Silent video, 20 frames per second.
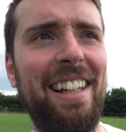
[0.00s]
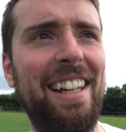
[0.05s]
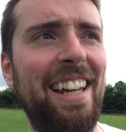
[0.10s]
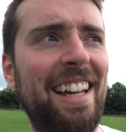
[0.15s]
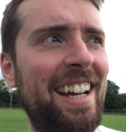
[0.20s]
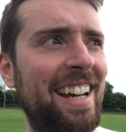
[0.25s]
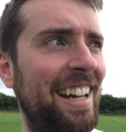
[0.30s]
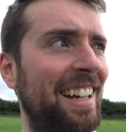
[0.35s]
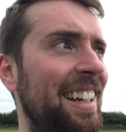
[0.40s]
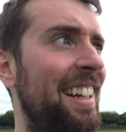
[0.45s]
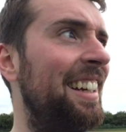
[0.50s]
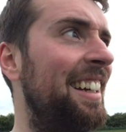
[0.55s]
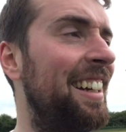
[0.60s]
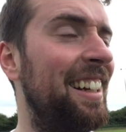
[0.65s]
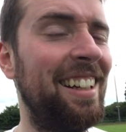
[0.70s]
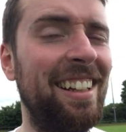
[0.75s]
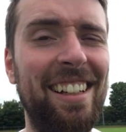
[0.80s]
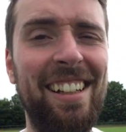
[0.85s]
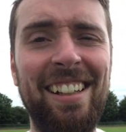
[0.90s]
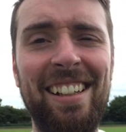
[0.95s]
later,
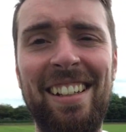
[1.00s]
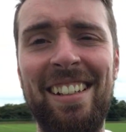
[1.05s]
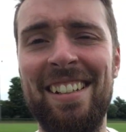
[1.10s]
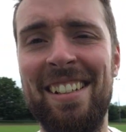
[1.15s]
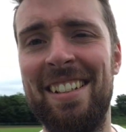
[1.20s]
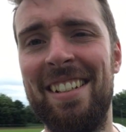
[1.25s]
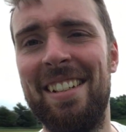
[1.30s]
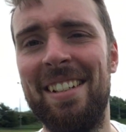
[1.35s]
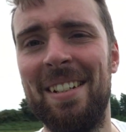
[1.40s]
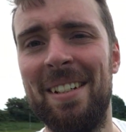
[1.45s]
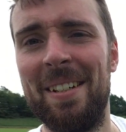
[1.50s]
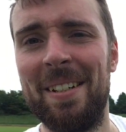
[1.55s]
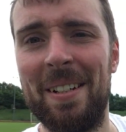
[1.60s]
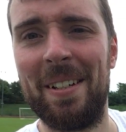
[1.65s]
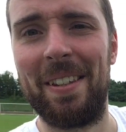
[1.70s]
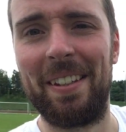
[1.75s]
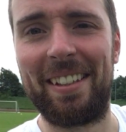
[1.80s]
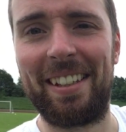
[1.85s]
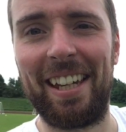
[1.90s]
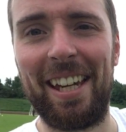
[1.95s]

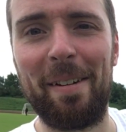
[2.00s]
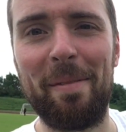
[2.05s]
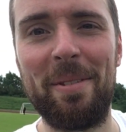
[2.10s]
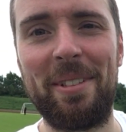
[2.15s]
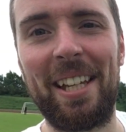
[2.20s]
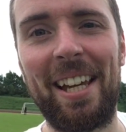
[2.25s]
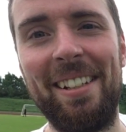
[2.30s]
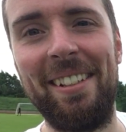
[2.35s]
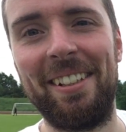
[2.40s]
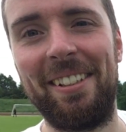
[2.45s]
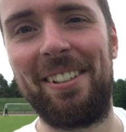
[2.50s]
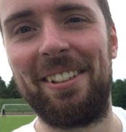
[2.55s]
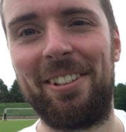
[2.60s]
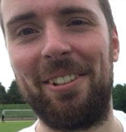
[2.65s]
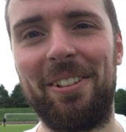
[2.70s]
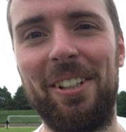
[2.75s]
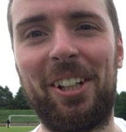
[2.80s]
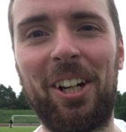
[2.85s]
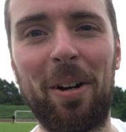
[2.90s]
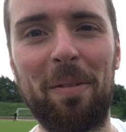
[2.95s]
the game's ended. They're
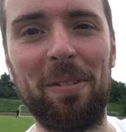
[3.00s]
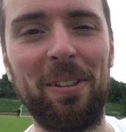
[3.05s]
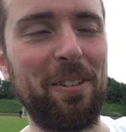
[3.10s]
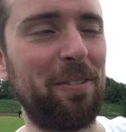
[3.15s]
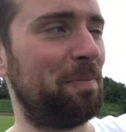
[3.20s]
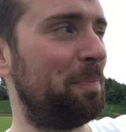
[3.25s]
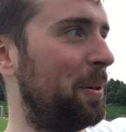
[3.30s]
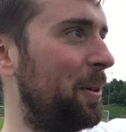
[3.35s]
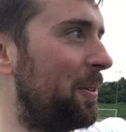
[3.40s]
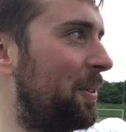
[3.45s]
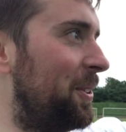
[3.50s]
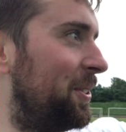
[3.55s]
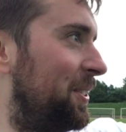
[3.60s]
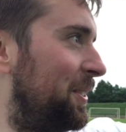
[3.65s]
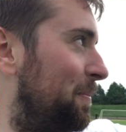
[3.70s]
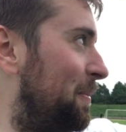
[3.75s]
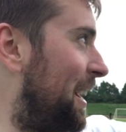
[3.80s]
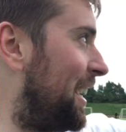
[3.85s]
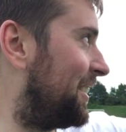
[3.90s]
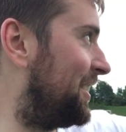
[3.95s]
doing a couple of
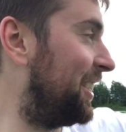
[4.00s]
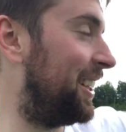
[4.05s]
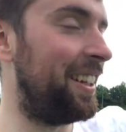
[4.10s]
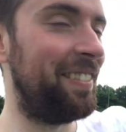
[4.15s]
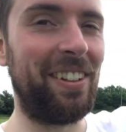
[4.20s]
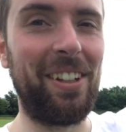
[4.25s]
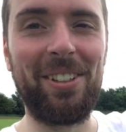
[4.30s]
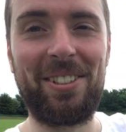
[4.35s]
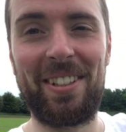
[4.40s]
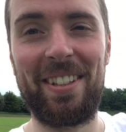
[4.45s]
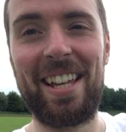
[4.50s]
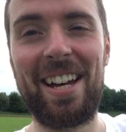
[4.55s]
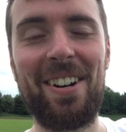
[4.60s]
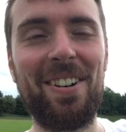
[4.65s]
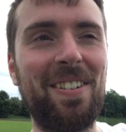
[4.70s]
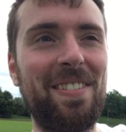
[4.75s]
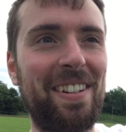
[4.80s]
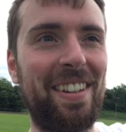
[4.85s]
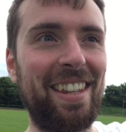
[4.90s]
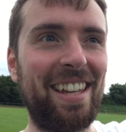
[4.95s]
post-match interviews and that
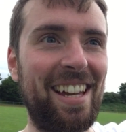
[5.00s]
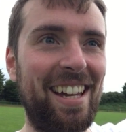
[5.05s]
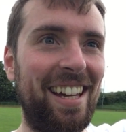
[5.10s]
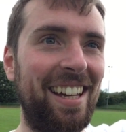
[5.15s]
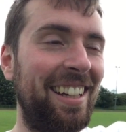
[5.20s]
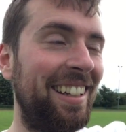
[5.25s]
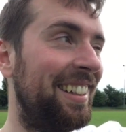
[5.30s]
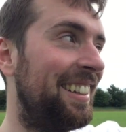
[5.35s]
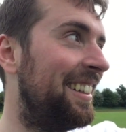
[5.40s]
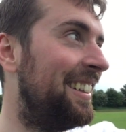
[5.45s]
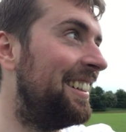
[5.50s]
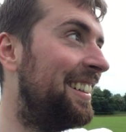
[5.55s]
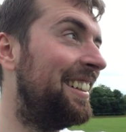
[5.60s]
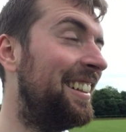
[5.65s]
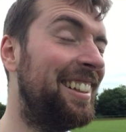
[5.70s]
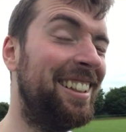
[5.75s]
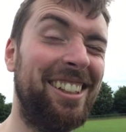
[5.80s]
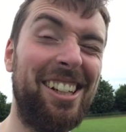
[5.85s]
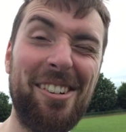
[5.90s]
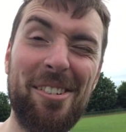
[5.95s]
over there.
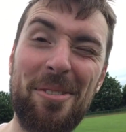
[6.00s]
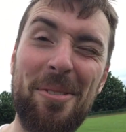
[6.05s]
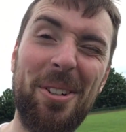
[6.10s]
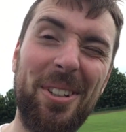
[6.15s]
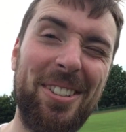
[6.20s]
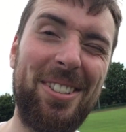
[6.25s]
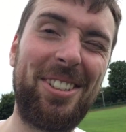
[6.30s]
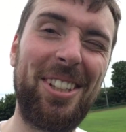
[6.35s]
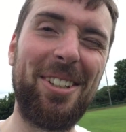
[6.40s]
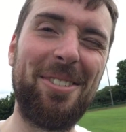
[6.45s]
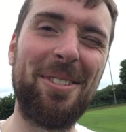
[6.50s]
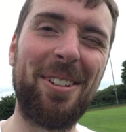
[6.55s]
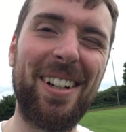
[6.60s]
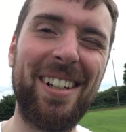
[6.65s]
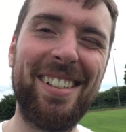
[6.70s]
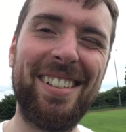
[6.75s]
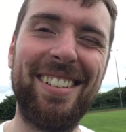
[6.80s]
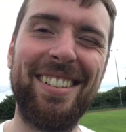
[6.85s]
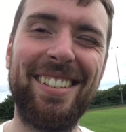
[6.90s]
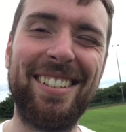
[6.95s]

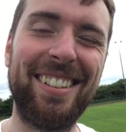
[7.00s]
1-2-1.